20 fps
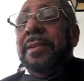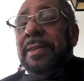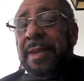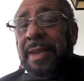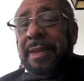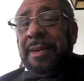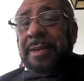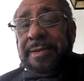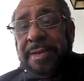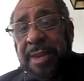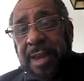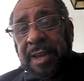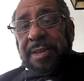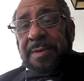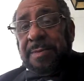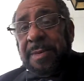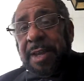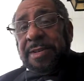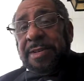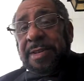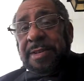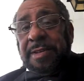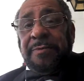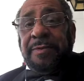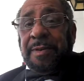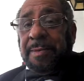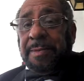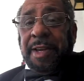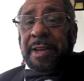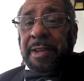in a text message
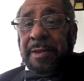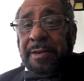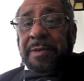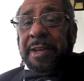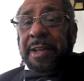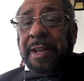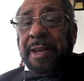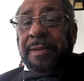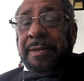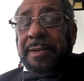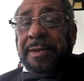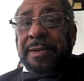from Hillary Clinton.